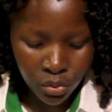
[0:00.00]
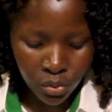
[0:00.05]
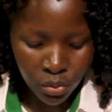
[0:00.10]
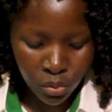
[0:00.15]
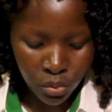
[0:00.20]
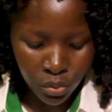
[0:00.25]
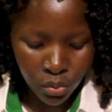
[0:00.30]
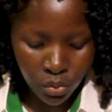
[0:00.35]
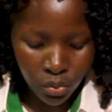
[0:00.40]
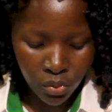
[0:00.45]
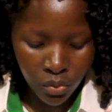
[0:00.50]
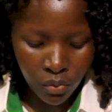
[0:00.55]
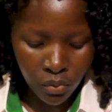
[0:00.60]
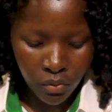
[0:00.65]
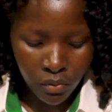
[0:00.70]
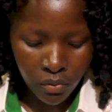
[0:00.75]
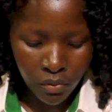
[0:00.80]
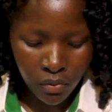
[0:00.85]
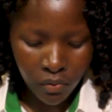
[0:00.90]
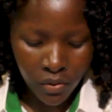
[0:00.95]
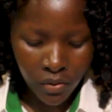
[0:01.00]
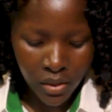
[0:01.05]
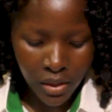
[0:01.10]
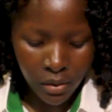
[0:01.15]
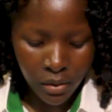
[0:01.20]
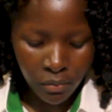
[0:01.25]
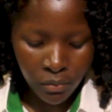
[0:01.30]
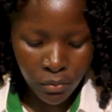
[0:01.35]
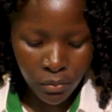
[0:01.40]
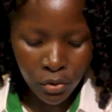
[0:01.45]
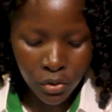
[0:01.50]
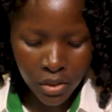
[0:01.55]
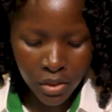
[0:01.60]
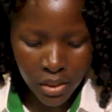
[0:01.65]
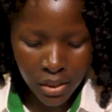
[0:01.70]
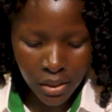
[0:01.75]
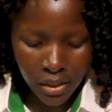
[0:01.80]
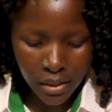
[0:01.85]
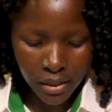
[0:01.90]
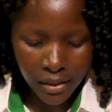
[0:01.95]
to
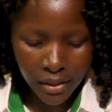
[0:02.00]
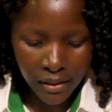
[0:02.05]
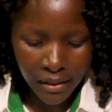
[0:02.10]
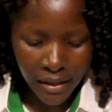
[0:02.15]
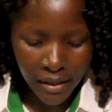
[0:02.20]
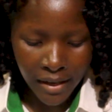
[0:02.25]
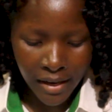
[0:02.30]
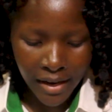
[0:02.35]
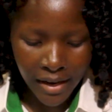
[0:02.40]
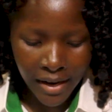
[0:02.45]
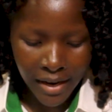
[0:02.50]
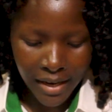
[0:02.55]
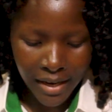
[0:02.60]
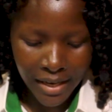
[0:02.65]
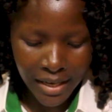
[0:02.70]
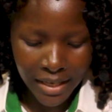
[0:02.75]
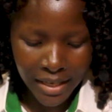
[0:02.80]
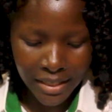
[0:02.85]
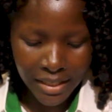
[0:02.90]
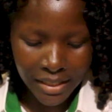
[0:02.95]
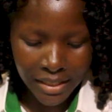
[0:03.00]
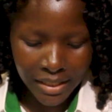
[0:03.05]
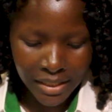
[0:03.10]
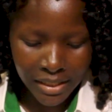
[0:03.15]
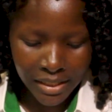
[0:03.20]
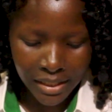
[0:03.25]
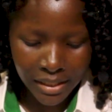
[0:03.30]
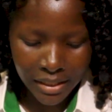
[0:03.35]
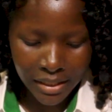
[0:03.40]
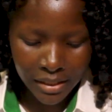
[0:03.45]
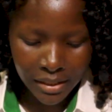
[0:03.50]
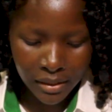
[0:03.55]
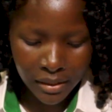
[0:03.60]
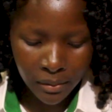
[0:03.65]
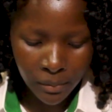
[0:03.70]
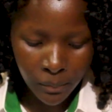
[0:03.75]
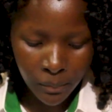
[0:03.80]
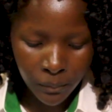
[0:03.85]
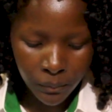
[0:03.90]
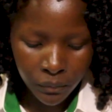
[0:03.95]
14. And it says,
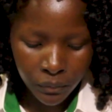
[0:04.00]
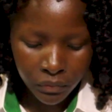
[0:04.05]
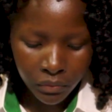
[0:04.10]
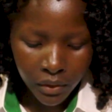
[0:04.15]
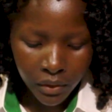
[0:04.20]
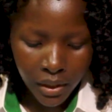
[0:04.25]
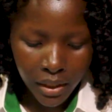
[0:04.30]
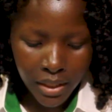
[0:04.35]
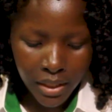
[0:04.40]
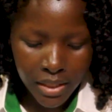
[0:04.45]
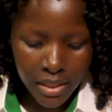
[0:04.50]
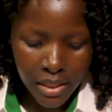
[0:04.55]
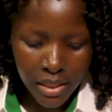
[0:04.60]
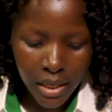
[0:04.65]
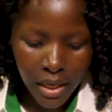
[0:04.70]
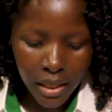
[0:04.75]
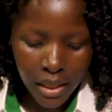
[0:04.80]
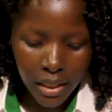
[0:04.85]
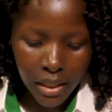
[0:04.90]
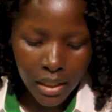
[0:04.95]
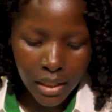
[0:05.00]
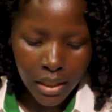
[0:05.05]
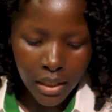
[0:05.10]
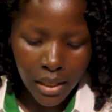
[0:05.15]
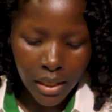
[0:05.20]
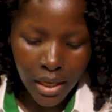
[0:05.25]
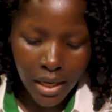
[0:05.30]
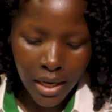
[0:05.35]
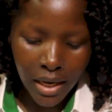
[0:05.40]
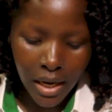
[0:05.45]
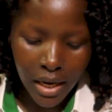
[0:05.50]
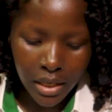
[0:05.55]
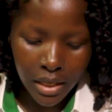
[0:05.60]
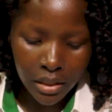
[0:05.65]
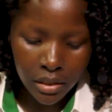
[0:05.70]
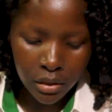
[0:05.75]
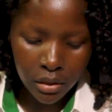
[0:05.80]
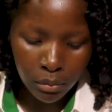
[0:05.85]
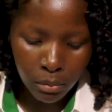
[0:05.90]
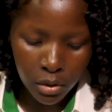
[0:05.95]
is there any
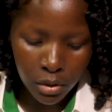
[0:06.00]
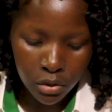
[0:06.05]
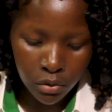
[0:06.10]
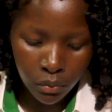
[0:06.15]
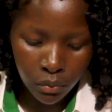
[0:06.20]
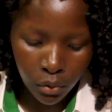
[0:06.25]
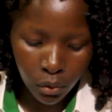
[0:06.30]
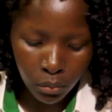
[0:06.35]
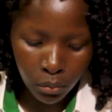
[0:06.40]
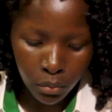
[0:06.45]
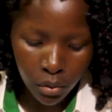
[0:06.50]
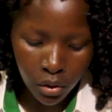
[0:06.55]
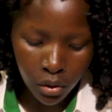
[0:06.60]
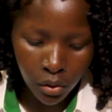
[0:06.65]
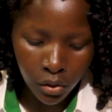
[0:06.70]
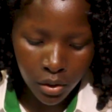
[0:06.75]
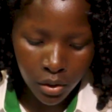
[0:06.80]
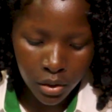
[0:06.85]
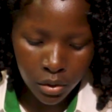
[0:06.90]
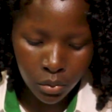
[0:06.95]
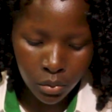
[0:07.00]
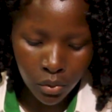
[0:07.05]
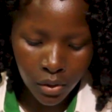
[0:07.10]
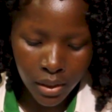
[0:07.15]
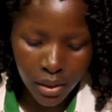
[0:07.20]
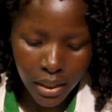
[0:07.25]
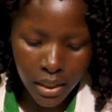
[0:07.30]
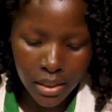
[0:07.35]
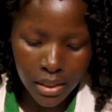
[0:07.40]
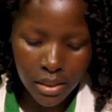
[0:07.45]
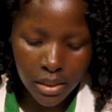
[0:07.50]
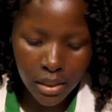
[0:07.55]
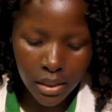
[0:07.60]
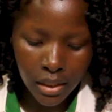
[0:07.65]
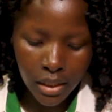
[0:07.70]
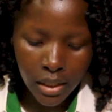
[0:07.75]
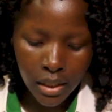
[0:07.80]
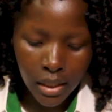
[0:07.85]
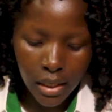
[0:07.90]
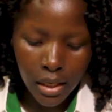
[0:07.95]
encouragement from belonging to Christ?
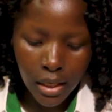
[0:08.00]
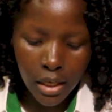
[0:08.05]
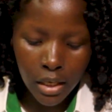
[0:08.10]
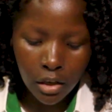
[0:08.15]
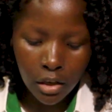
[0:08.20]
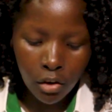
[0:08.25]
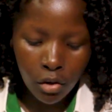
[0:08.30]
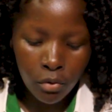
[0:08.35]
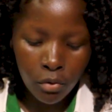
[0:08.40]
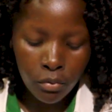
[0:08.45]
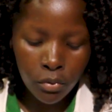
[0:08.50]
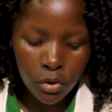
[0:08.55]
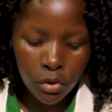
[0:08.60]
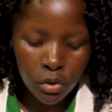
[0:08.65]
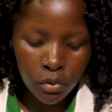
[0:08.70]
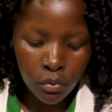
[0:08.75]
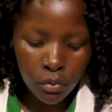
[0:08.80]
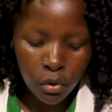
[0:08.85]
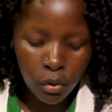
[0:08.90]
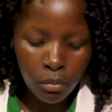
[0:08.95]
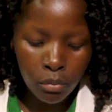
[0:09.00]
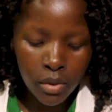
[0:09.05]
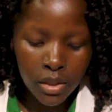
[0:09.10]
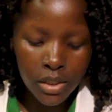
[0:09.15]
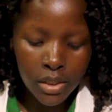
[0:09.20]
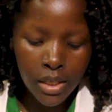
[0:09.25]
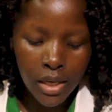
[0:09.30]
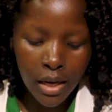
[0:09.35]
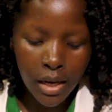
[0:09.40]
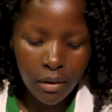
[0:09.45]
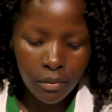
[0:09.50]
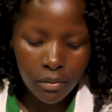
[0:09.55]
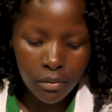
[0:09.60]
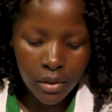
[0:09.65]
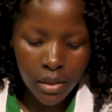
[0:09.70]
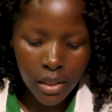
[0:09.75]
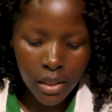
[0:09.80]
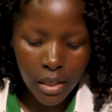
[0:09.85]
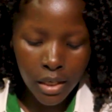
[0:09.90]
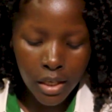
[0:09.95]
Any comfort from his love?
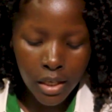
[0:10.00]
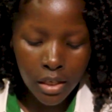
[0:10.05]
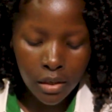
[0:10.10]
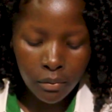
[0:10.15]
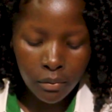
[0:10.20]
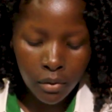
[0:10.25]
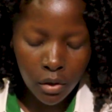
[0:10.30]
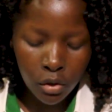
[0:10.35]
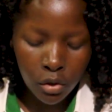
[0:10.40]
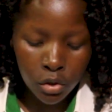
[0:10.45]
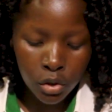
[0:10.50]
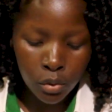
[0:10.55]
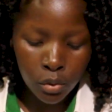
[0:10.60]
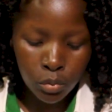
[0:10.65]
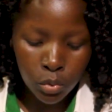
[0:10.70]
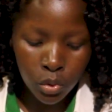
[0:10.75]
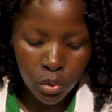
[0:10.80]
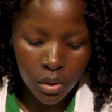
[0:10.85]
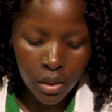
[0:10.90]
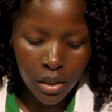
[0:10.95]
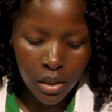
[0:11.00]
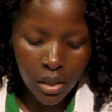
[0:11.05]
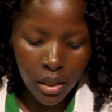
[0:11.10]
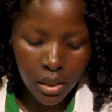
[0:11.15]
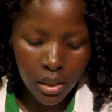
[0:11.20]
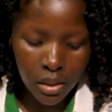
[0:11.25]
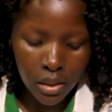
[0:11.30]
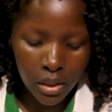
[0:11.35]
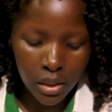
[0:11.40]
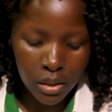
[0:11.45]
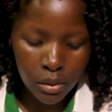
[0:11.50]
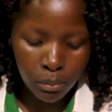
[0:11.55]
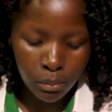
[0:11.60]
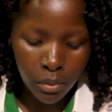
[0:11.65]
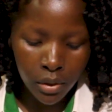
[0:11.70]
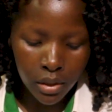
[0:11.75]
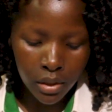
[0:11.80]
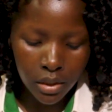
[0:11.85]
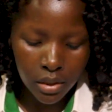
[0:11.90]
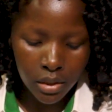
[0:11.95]
Any fellowship together in the
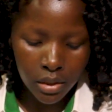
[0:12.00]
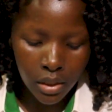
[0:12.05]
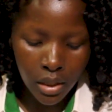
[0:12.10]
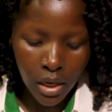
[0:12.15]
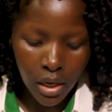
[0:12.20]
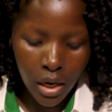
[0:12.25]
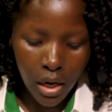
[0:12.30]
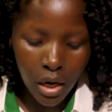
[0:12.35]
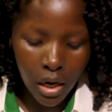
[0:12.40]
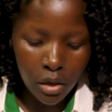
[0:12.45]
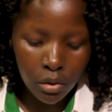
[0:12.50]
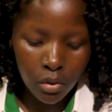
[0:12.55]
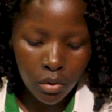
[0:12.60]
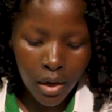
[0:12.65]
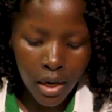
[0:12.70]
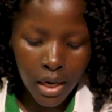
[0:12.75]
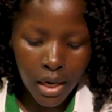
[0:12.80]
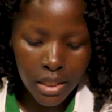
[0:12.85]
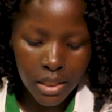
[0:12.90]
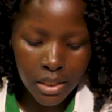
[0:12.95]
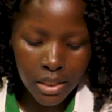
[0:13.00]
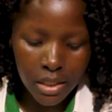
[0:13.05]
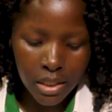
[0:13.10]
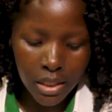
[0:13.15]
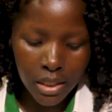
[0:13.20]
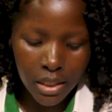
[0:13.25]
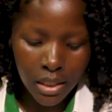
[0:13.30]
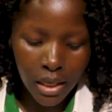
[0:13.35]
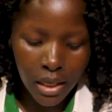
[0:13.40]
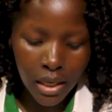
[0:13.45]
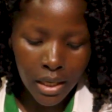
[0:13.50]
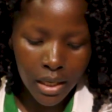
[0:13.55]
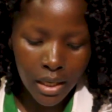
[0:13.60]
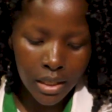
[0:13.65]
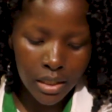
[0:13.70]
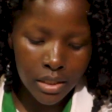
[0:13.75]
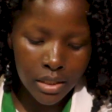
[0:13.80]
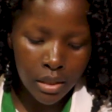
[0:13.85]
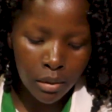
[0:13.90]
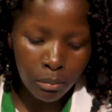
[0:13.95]
Spirit? Are your hearts tender
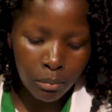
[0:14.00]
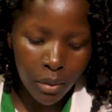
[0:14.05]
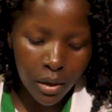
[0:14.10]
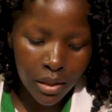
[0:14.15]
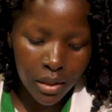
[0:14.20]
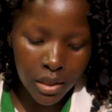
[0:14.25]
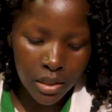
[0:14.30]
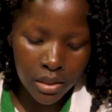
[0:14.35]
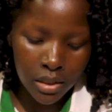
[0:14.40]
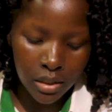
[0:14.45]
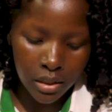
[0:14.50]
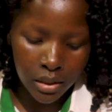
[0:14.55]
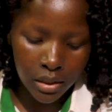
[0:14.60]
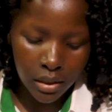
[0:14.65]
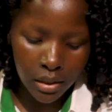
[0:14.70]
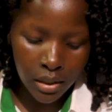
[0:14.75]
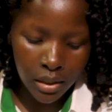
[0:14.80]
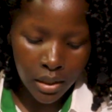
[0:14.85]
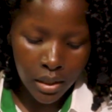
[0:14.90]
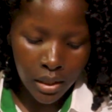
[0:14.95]
and sympathetic?